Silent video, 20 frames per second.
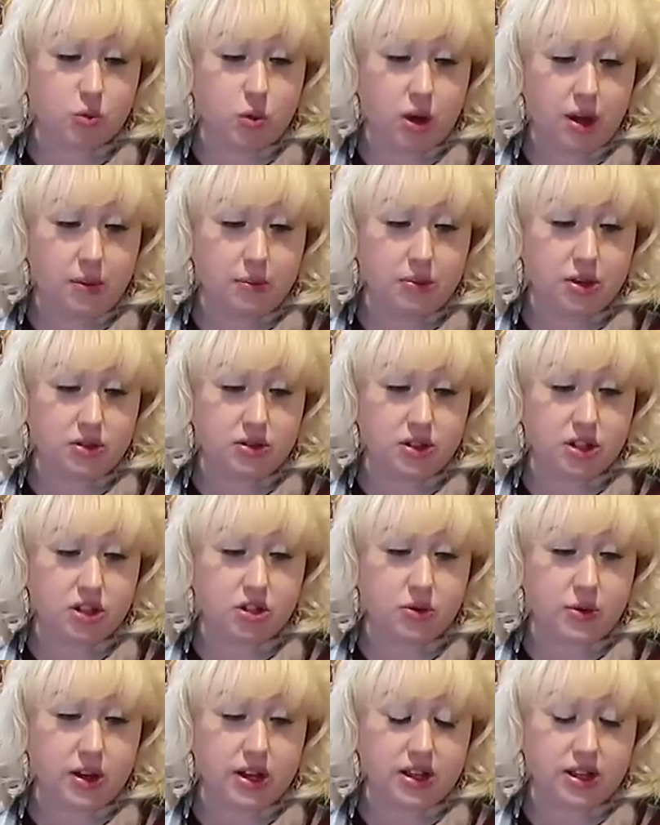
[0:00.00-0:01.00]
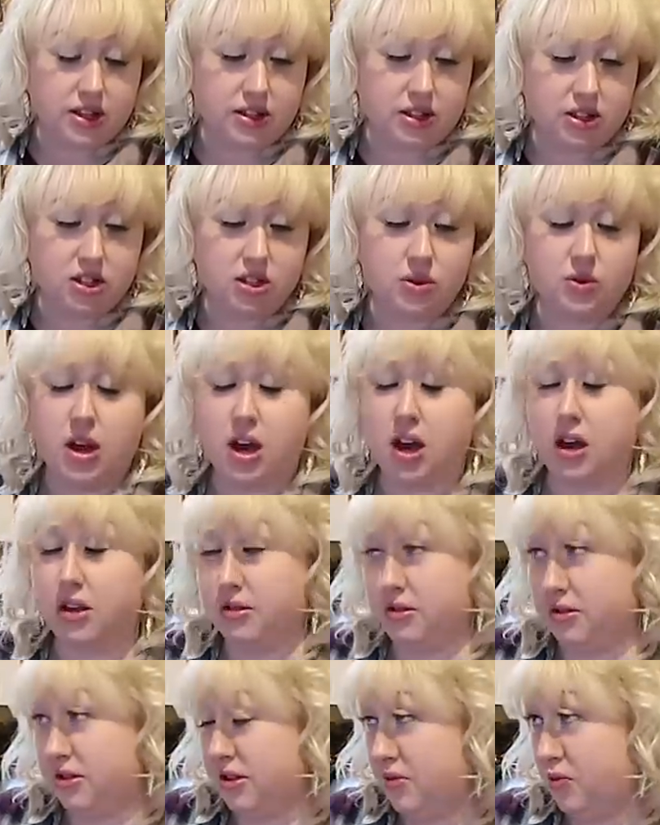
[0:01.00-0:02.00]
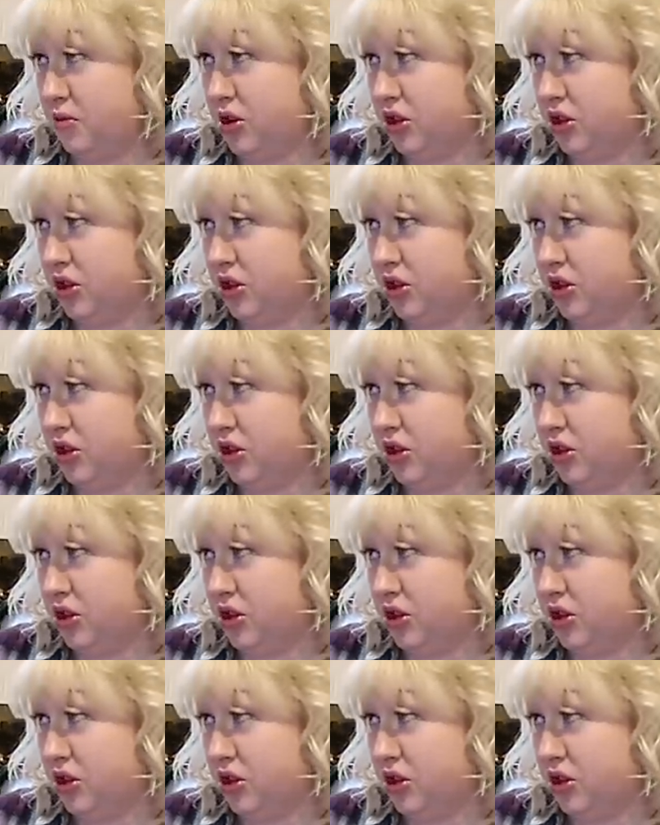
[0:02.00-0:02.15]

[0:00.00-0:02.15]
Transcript: what music do I listen to other than